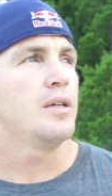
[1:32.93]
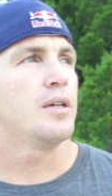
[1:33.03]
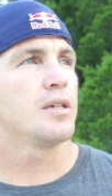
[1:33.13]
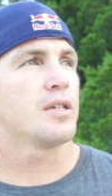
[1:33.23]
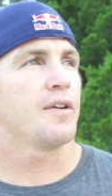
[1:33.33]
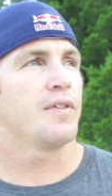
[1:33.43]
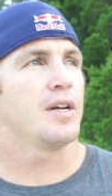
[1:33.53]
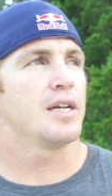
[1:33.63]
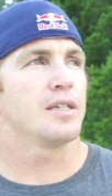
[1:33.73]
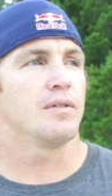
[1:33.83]
You know, surfing
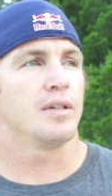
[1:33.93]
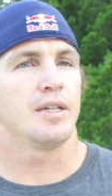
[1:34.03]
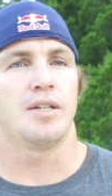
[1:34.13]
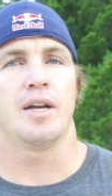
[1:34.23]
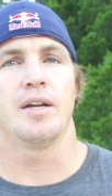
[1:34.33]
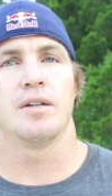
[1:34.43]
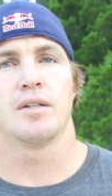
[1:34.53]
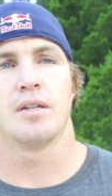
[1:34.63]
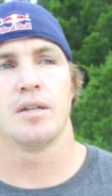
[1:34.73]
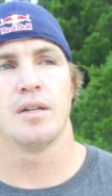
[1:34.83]
hasn't really
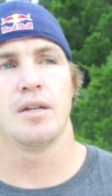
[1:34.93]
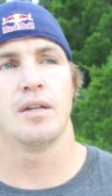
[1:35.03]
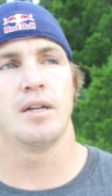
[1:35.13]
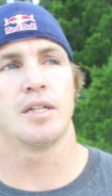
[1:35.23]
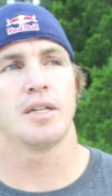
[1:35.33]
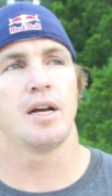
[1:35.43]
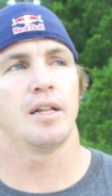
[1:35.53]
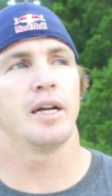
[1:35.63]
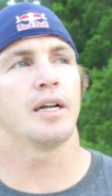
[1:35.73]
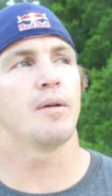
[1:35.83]
changed. And it's not
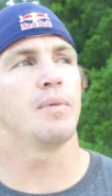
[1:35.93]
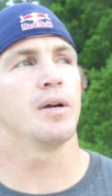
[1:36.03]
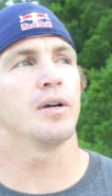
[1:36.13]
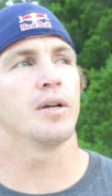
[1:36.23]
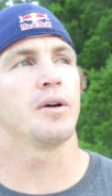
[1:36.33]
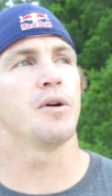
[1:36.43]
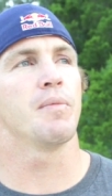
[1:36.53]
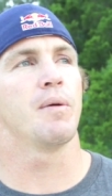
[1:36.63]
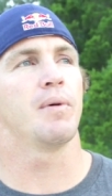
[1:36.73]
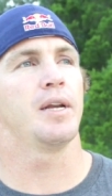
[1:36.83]
like I'm here to earn
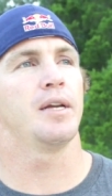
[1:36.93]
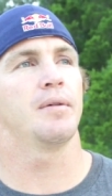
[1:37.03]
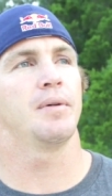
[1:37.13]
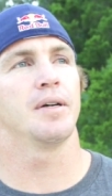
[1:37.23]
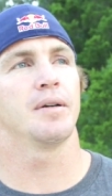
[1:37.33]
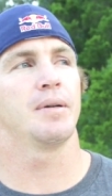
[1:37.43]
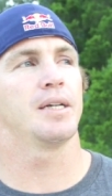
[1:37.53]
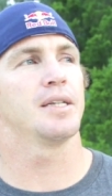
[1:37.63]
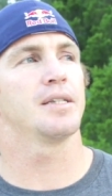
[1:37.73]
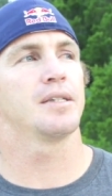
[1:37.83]
my money. I'm here
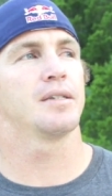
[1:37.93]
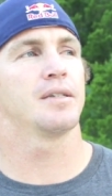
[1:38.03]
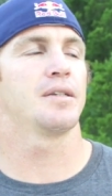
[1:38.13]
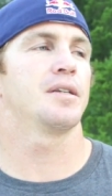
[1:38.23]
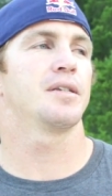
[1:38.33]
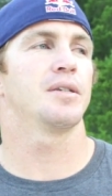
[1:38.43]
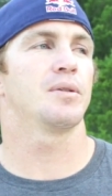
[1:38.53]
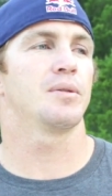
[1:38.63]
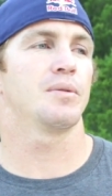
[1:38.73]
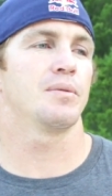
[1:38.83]
because this
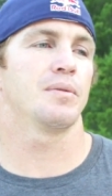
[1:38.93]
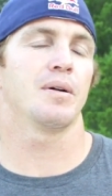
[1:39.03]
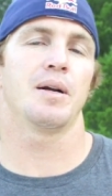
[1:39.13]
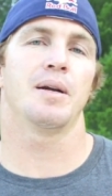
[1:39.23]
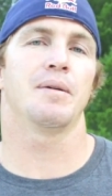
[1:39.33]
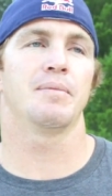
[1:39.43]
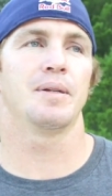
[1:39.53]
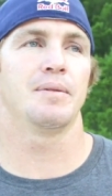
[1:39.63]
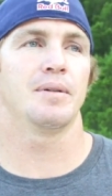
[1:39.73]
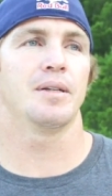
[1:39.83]
is where I am
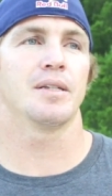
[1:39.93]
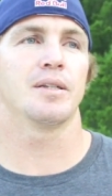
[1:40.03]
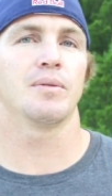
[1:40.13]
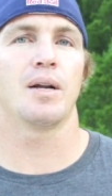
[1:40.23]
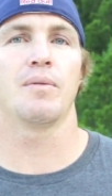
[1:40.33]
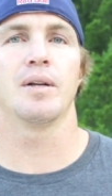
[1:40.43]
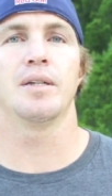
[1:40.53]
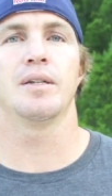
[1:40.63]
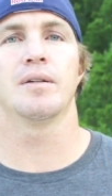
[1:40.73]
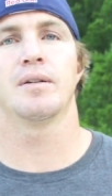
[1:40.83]
and this is what I
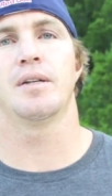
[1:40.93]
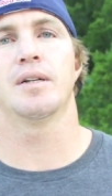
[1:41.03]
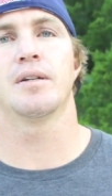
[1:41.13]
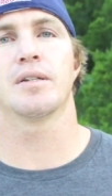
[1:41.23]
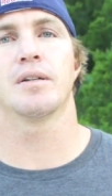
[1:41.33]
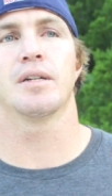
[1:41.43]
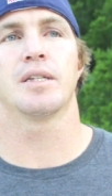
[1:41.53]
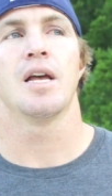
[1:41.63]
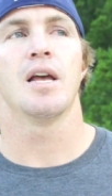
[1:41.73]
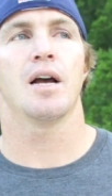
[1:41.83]
want to do. You know, so
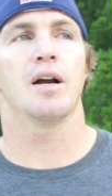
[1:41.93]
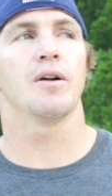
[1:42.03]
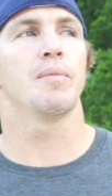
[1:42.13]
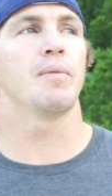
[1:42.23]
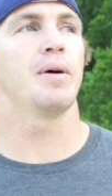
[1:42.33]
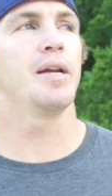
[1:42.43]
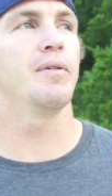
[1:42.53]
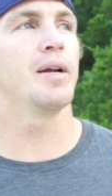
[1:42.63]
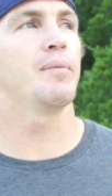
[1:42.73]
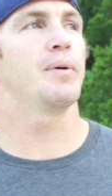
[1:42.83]
it's I earn my money
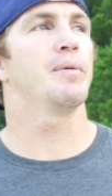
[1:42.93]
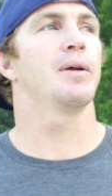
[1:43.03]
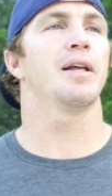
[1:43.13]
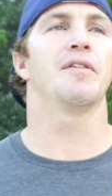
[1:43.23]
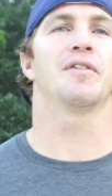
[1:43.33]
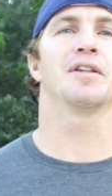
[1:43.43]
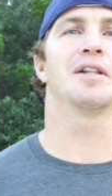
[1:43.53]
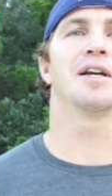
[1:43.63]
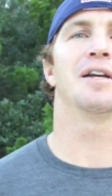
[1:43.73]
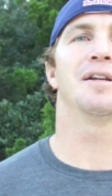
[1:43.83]
when I'm putting my life on the
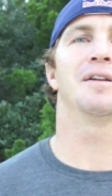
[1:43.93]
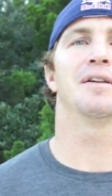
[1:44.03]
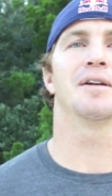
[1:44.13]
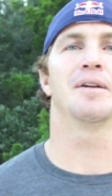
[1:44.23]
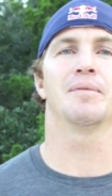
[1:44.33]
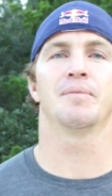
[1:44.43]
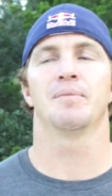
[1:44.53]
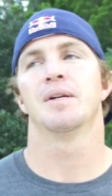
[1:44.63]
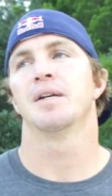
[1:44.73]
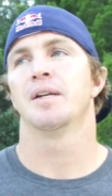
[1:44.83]
line and um,
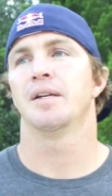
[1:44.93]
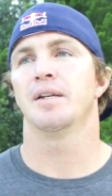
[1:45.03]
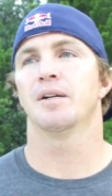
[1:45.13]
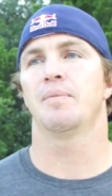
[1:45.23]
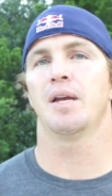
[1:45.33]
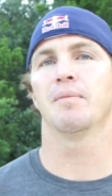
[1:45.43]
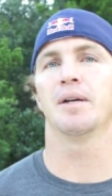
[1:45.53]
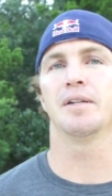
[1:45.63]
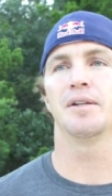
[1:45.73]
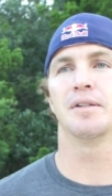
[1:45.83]
you know, paying
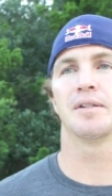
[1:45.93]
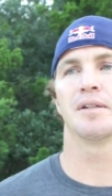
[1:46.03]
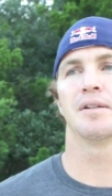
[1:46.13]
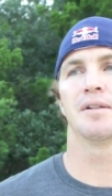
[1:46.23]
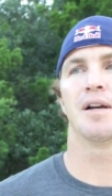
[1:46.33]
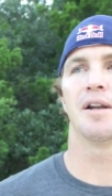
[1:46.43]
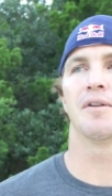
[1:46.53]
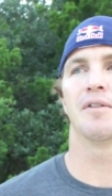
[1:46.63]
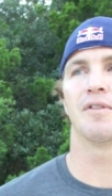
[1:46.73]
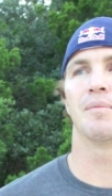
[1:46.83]
my dues and not
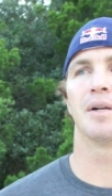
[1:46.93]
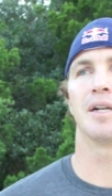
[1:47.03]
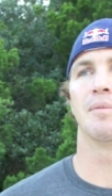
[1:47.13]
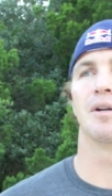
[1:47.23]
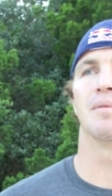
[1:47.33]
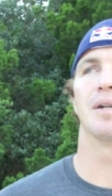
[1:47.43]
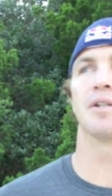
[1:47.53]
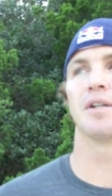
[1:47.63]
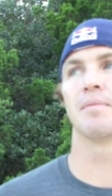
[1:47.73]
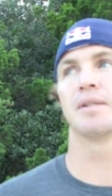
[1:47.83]
know if I'm gonna come home on
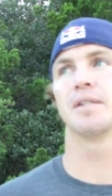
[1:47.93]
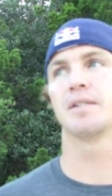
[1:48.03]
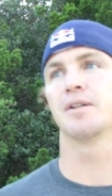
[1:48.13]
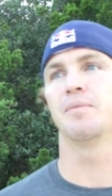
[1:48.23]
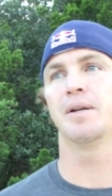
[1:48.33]
a trip because it's so